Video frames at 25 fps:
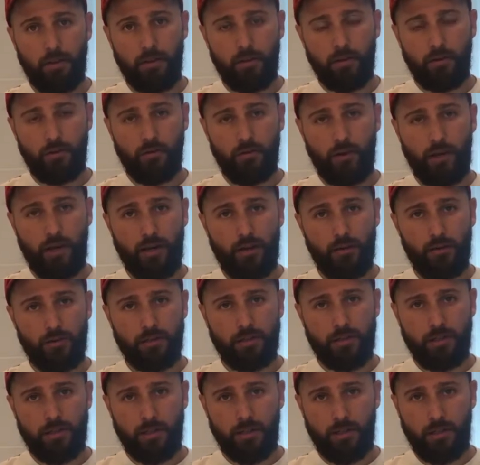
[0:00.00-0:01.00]

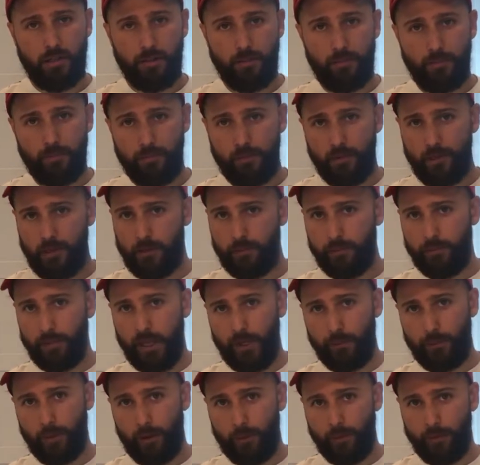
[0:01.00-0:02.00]
ground
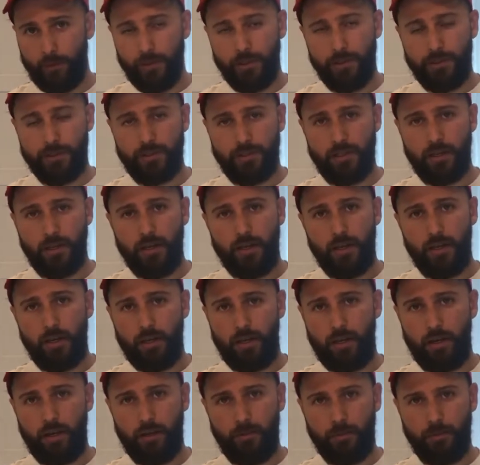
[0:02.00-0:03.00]
black peppers
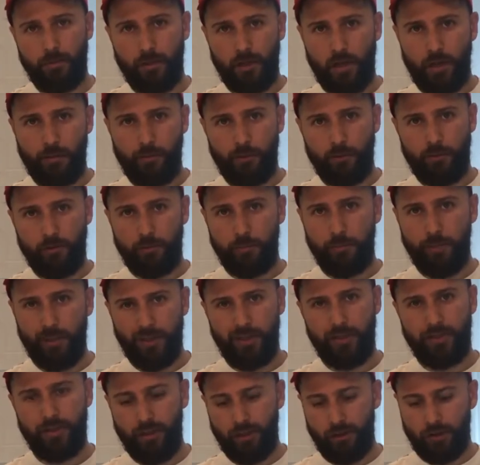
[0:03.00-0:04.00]
come out a bit
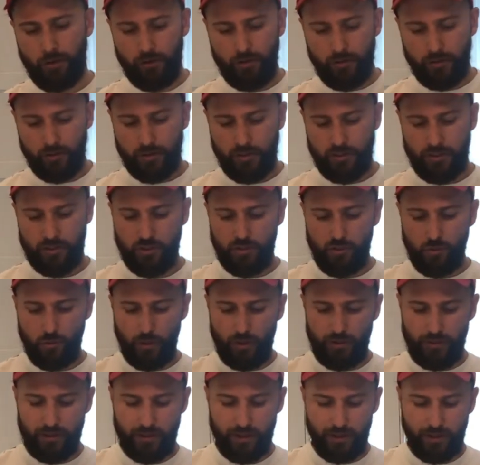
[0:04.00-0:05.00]
thicker, because you
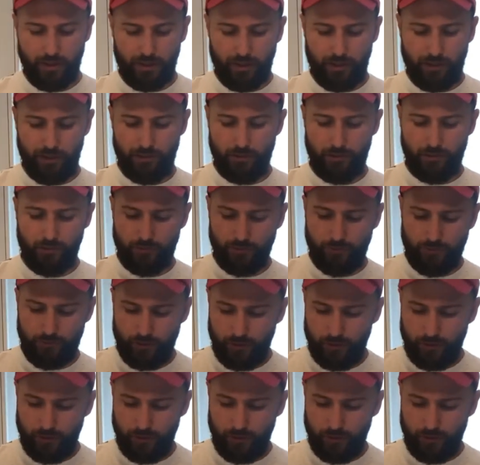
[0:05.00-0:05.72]
want that kind of